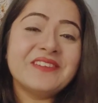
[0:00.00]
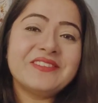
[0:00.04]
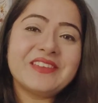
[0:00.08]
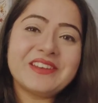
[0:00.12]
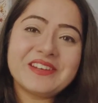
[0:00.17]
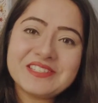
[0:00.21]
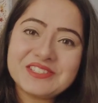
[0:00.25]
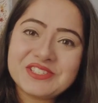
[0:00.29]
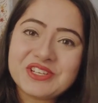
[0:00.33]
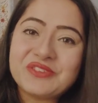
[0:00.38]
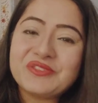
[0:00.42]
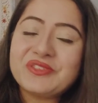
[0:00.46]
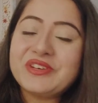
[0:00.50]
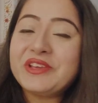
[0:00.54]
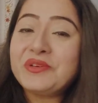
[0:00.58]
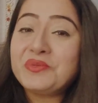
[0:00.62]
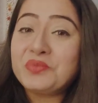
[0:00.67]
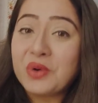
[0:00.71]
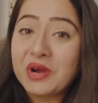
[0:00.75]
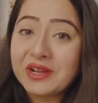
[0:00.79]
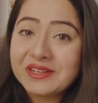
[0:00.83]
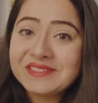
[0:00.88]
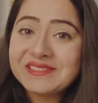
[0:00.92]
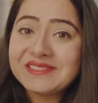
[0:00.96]
There is generally
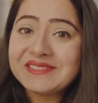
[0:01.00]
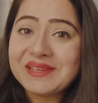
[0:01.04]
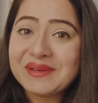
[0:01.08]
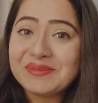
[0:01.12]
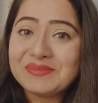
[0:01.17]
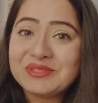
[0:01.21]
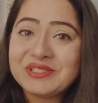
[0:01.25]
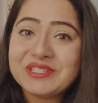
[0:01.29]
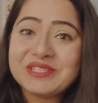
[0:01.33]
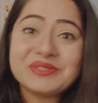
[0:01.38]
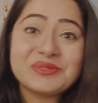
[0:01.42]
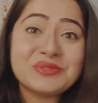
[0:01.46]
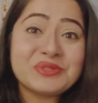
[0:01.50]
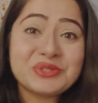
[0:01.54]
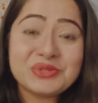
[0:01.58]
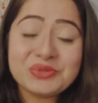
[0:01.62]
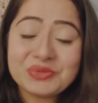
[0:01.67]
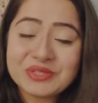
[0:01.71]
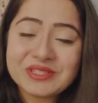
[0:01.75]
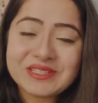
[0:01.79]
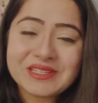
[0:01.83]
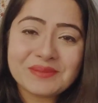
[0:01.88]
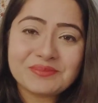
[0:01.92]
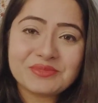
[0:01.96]
one subject or
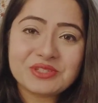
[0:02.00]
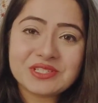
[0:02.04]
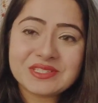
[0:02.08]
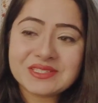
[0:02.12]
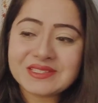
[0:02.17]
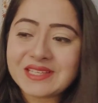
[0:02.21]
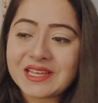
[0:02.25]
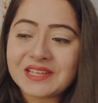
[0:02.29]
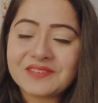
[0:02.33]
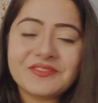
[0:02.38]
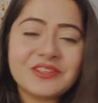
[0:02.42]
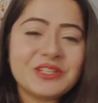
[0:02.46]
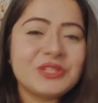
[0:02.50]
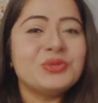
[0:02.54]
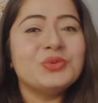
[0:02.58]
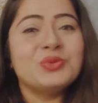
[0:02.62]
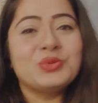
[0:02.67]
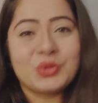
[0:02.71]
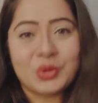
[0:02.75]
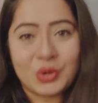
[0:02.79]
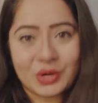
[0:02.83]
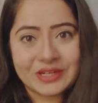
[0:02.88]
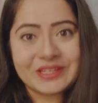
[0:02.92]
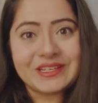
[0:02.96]
two subjects that we
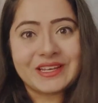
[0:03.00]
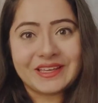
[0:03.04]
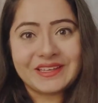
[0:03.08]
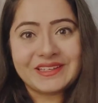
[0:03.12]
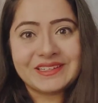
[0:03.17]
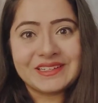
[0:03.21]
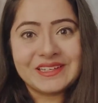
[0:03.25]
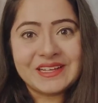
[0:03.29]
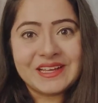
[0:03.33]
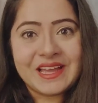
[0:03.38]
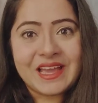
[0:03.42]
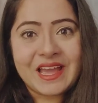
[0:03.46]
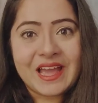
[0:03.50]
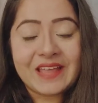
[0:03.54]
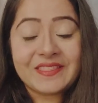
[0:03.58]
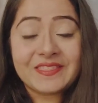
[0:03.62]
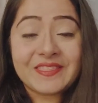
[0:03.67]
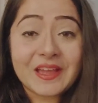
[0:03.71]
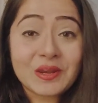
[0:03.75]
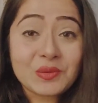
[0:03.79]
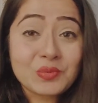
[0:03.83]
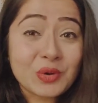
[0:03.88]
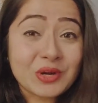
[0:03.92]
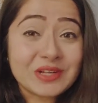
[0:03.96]
do not like.
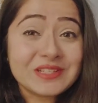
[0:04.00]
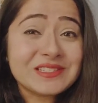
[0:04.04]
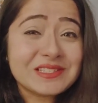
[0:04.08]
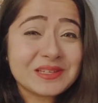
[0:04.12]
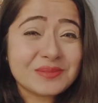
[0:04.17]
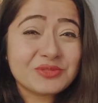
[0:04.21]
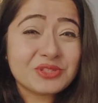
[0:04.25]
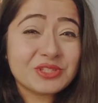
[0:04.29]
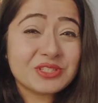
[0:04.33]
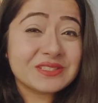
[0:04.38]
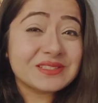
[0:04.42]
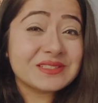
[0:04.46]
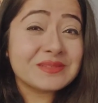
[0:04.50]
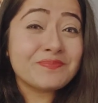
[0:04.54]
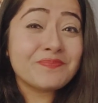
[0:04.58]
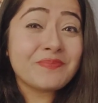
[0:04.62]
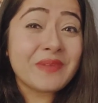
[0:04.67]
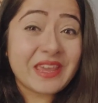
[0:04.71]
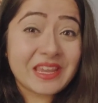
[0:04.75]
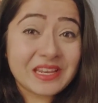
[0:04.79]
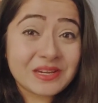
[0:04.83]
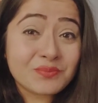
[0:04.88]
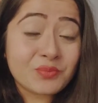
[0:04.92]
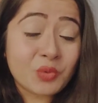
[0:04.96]
And that one subject is a
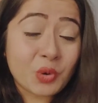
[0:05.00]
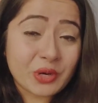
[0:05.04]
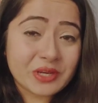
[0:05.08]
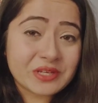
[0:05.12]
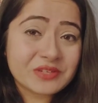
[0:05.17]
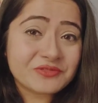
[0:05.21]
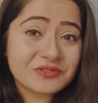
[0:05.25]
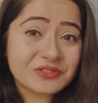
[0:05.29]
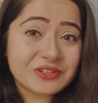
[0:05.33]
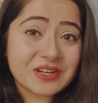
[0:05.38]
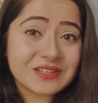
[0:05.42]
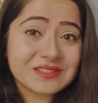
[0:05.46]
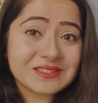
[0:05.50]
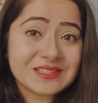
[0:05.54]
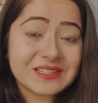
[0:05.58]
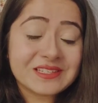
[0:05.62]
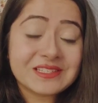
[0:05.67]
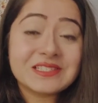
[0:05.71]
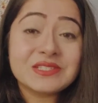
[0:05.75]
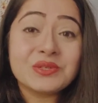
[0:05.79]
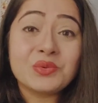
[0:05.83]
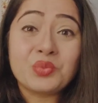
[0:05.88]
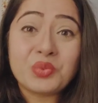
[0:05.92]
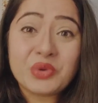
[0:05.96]
pain point for us.
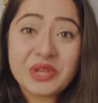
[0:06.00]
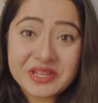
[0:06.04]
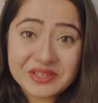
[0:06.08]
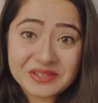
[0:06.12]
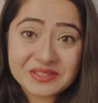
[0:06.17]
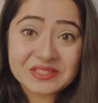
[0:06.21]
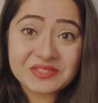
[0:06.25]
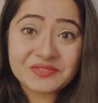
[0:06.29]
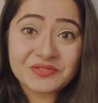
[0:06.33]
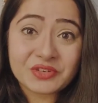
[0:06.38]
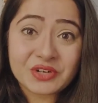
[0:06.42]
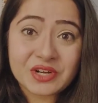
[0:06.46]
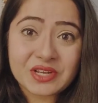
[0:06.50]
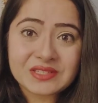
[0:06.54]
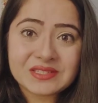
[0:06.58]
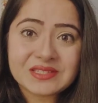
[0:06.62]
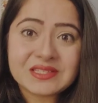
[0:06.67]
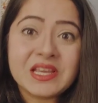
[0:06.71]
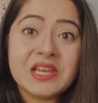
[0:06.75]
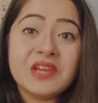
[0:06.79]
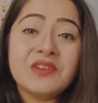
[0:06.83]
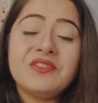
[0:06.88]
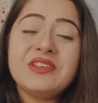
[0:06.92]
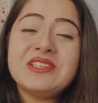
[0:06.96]
It is a weakness for
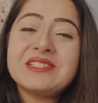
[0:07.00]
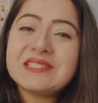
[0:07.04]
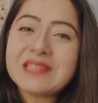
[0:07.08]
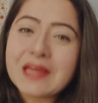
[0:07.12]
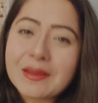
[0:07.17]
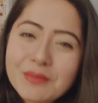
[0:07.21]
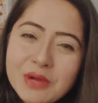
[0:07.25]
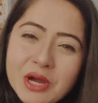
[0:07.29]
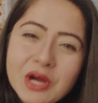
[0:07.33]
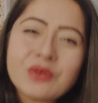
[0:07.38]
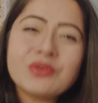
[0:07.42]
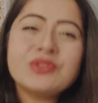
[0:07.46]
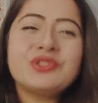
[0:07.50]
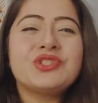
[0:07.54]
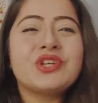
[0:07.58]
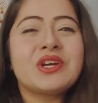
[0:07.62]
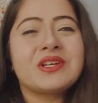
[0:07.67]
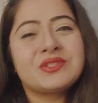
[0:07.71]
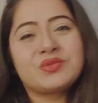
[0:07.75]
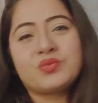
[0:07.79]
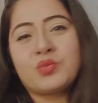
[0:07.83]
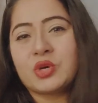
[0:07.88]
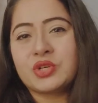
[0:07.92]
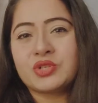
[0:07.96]
us. We somehow
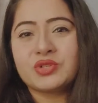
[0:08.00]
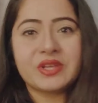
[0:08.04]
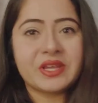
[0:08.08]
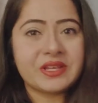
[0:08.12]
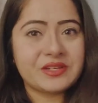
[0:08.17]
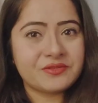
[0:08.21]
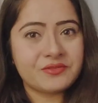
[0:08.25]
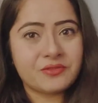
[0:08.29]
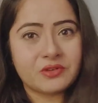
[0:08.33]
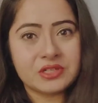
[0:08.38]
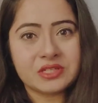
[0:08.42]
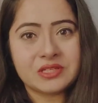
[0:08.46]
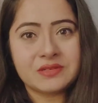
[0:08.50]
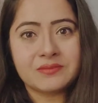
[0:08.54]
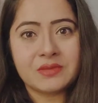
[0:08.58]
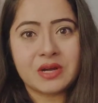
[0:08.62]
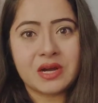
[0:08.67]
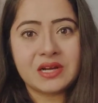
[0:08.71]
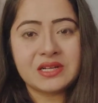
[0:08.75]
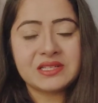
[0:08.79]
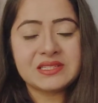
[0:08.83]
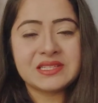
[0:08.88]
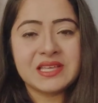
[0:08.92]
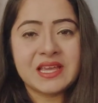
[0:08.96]
just want to get 40
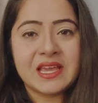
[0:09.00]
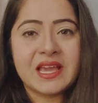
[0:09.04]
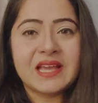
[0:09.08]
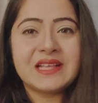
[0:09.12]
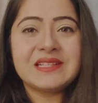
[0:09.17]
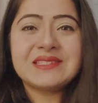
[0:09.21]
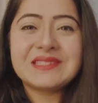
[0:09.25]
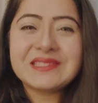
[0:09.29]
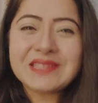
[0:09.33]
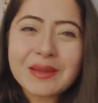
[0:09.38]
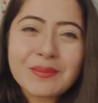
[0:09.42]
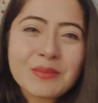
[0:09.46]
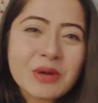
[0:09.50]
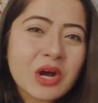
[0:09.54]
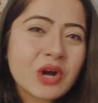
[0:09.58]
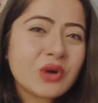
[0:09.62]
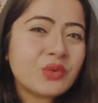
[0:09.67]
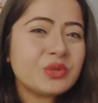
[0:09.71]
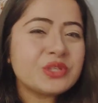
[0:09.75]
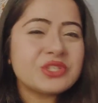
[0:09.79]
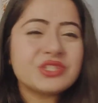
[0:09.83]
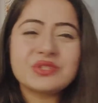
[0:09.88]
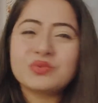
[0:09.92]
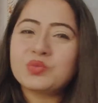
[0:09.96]
marks and
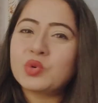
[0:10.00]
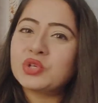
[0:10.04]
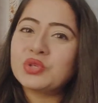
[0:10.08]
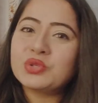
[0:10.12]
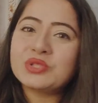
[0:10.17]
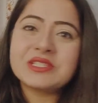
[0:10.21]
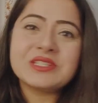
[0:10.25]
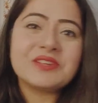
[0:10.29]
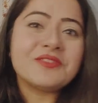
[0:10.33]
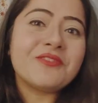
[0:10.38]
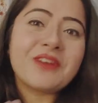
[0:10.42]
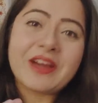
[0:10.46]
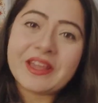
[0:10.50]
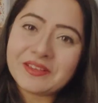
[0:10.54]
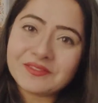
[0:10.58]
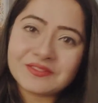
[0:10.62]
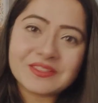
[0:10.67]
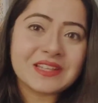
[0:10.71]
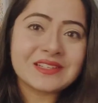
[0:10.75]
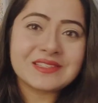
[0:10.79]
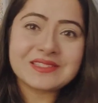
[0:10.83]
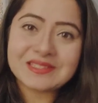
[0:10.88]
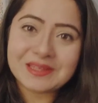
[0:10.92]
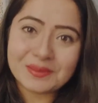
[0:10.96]
somehow we just want to survive
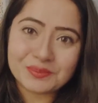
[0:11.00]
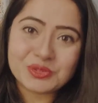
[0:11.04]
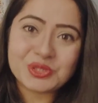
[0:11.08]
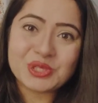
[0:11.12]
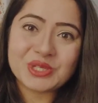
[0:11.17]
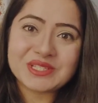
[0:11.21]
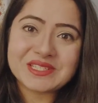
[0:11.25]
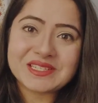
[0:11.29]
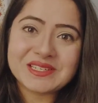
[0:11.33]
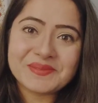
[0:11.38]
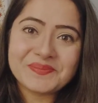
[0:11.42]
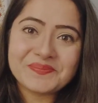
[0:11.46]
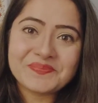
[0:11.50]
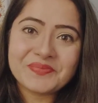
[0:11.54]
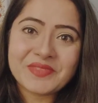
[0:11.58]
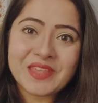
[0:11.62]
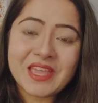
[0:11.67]
that subject.